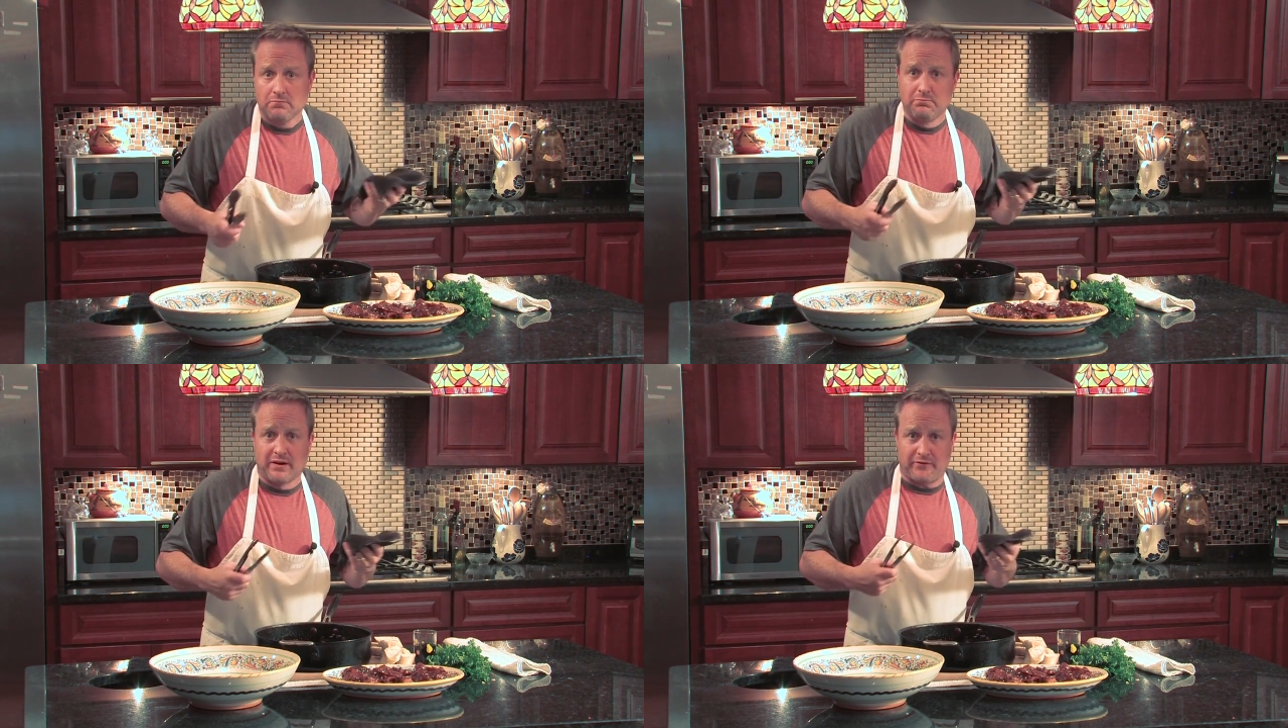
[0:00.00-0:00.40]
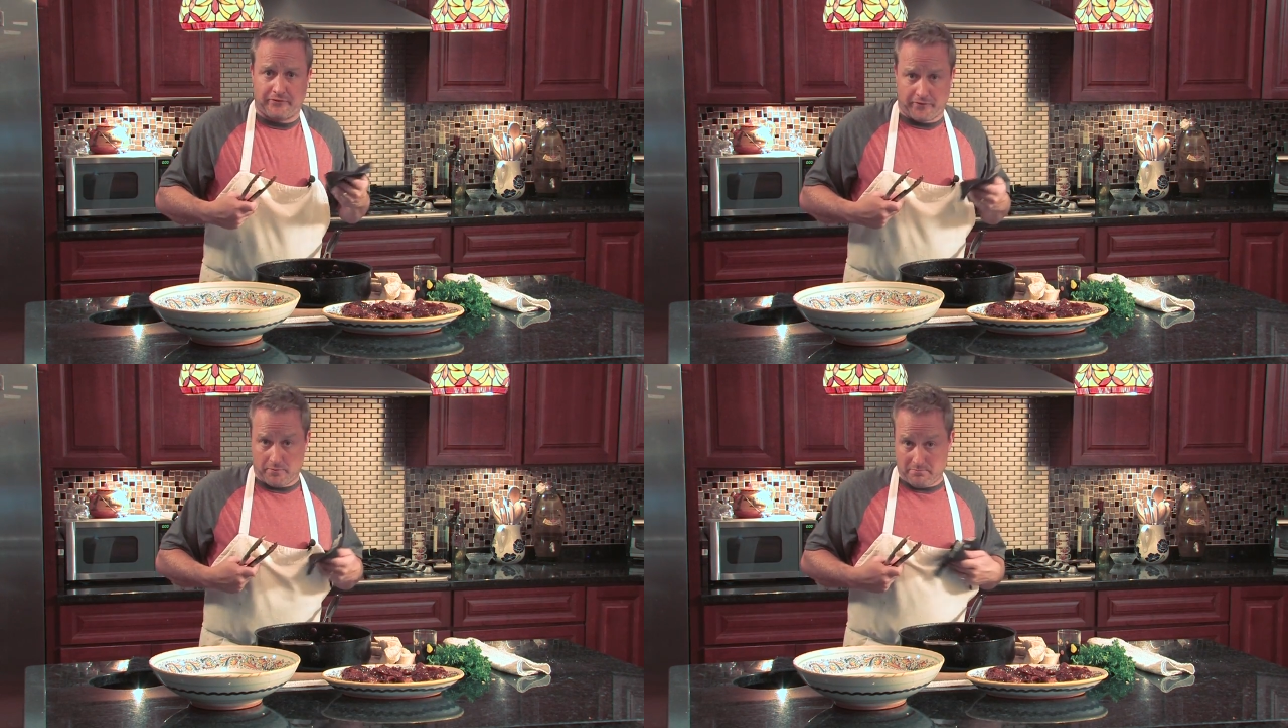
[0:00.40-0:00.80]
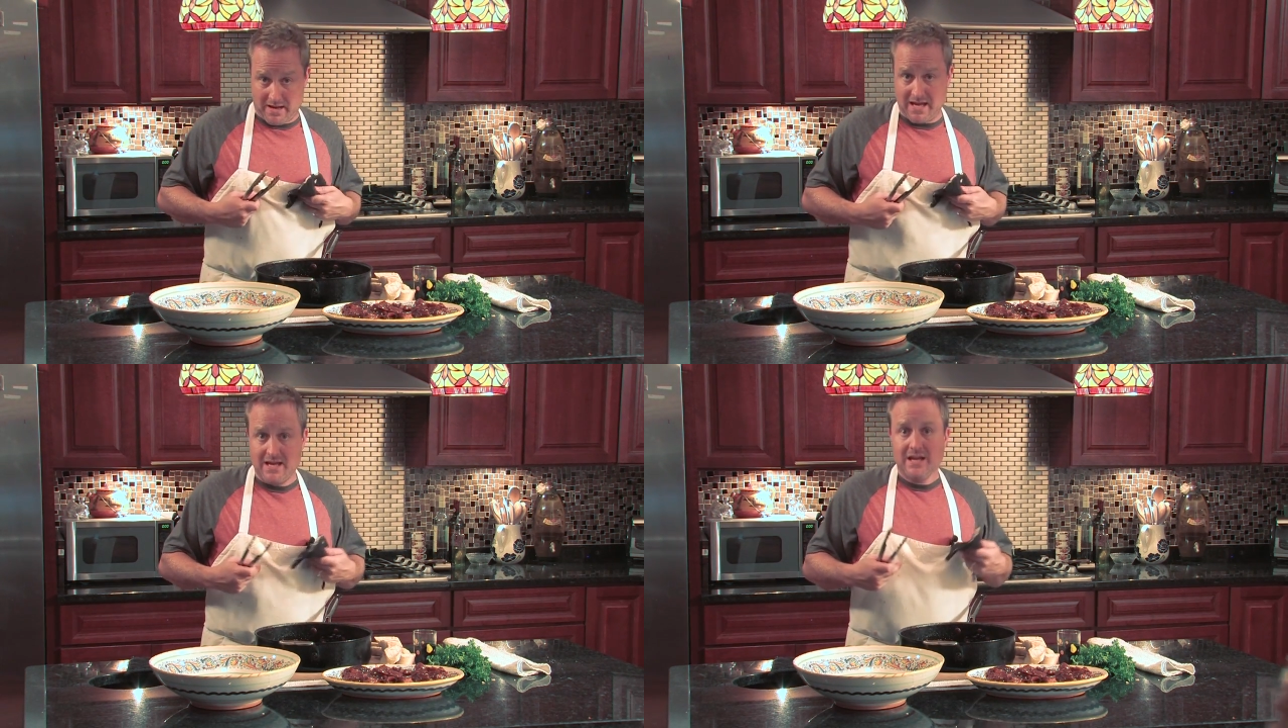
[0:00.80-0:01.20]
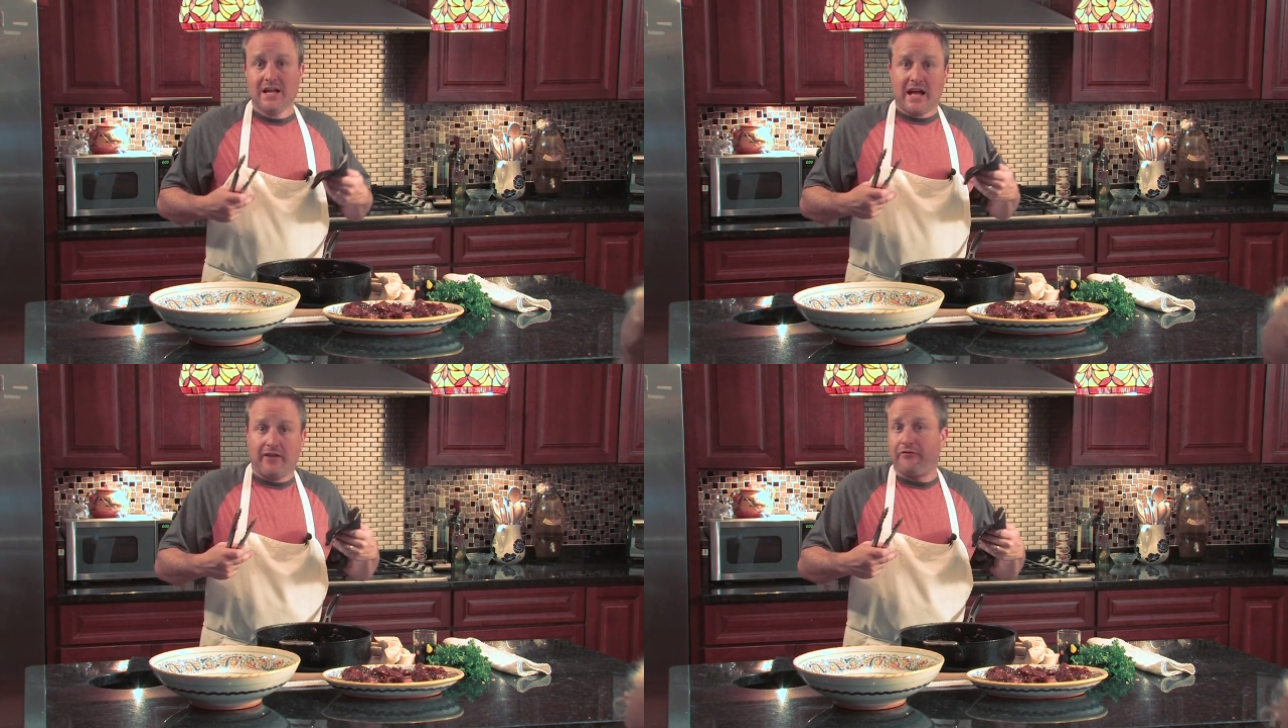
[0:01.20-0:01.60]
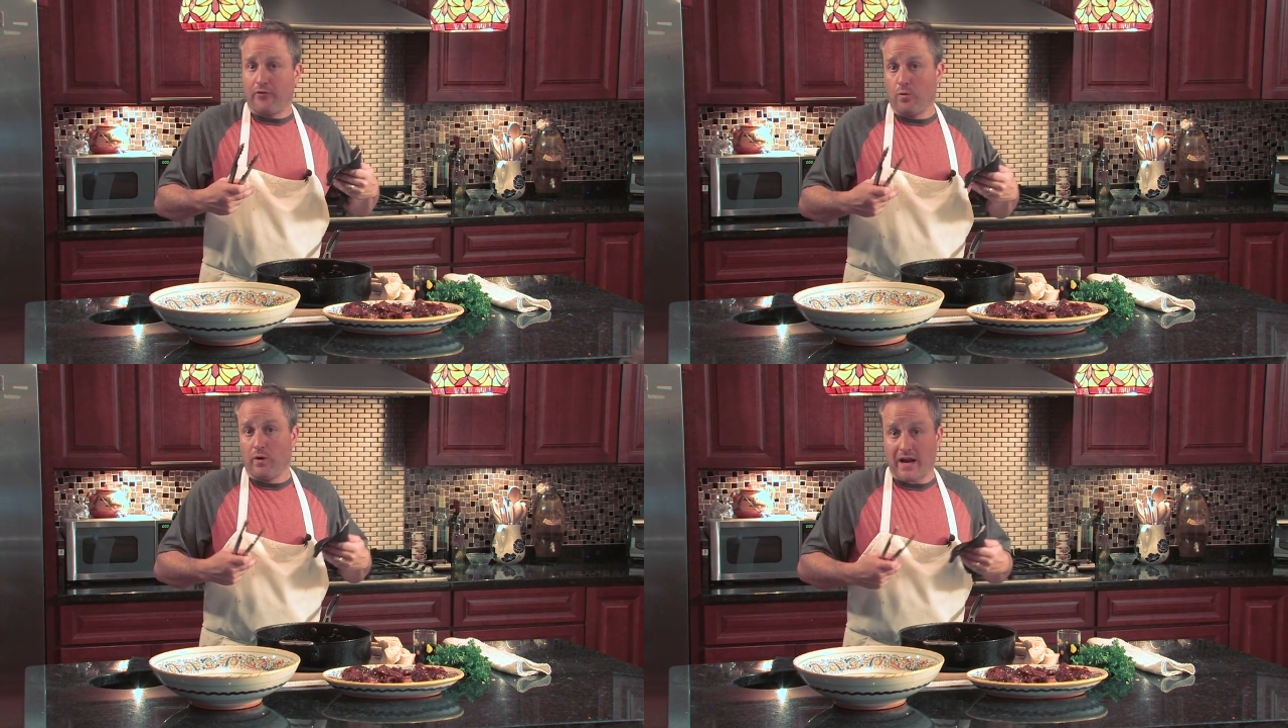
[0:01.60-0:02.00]
But for me and
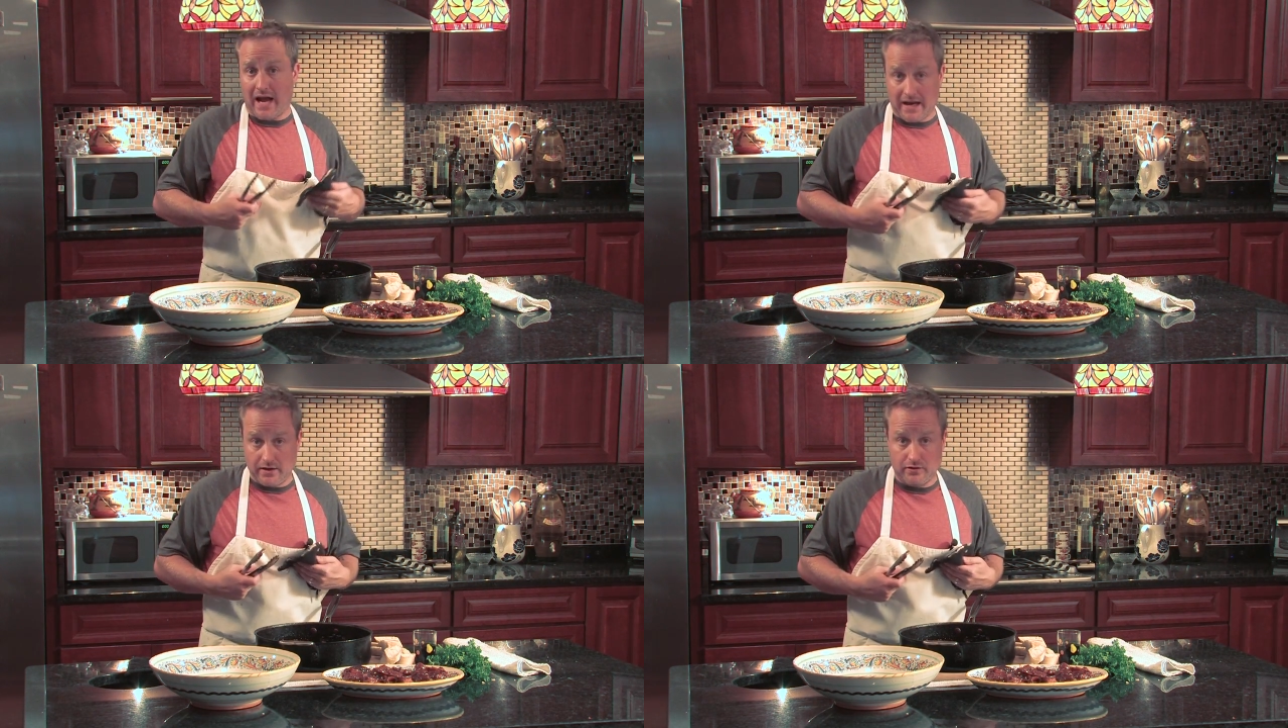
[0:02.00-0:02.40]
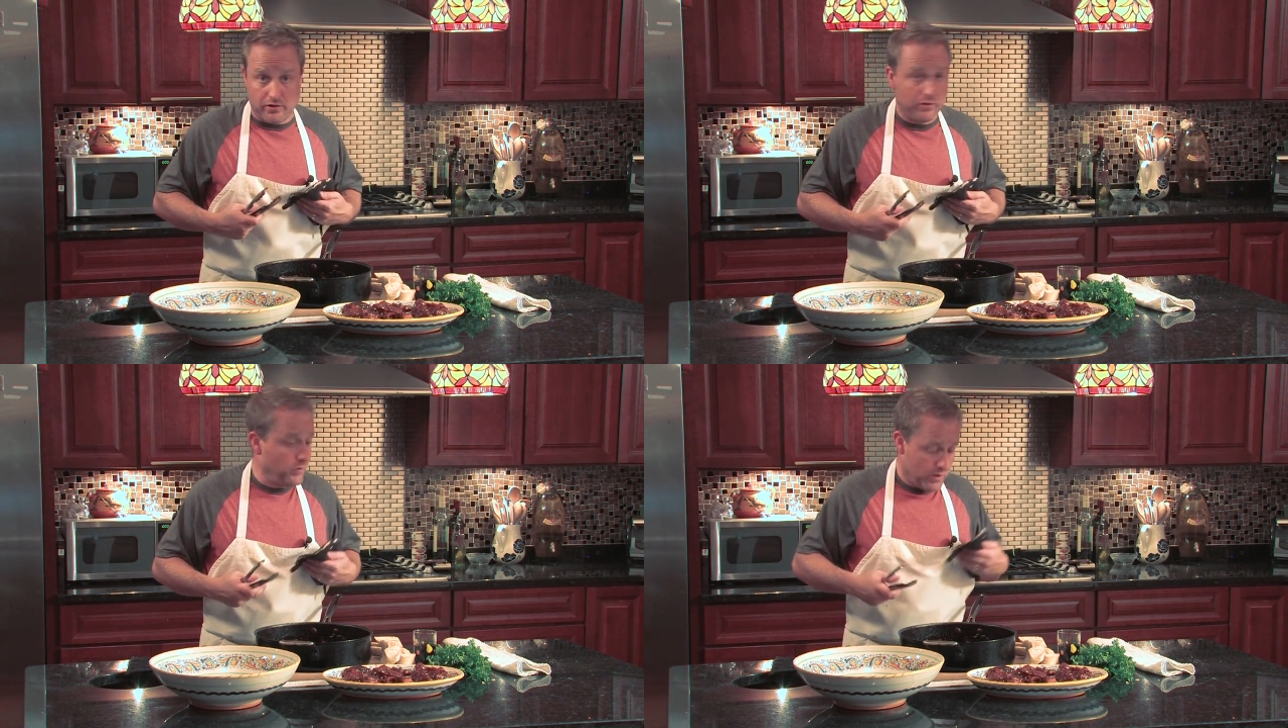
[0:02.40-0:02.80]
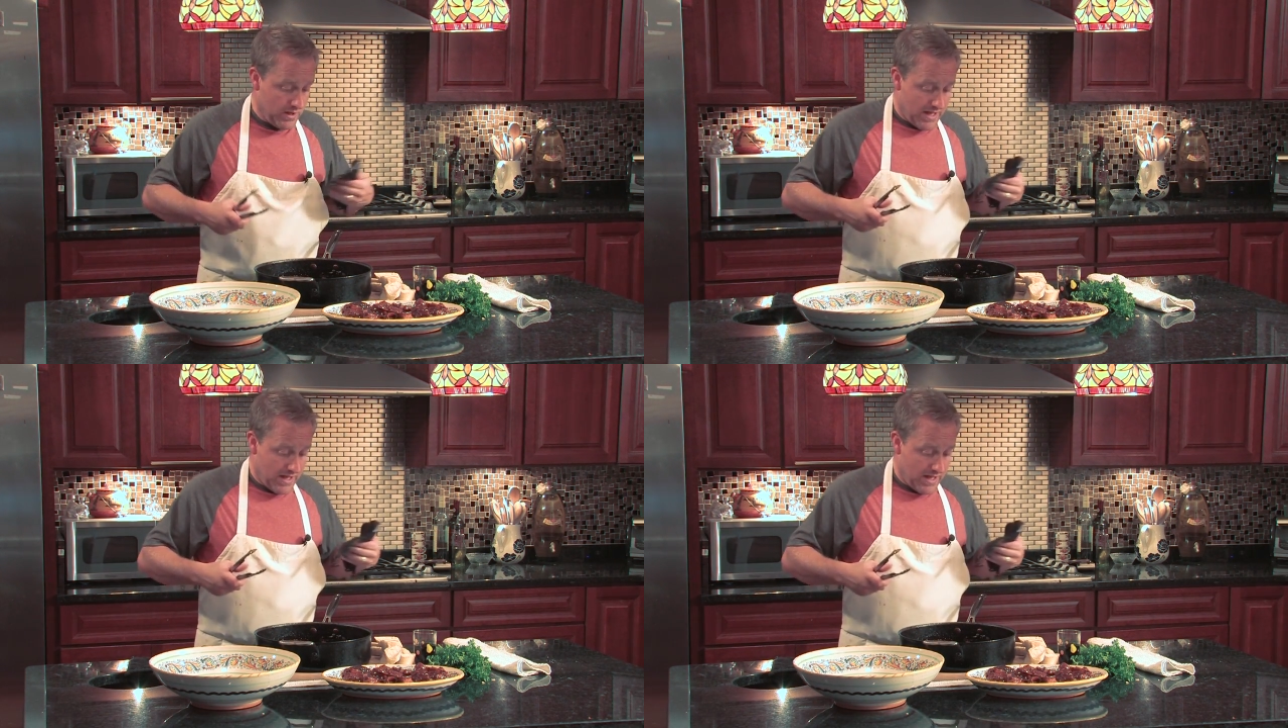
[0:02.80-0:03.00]
for what I do,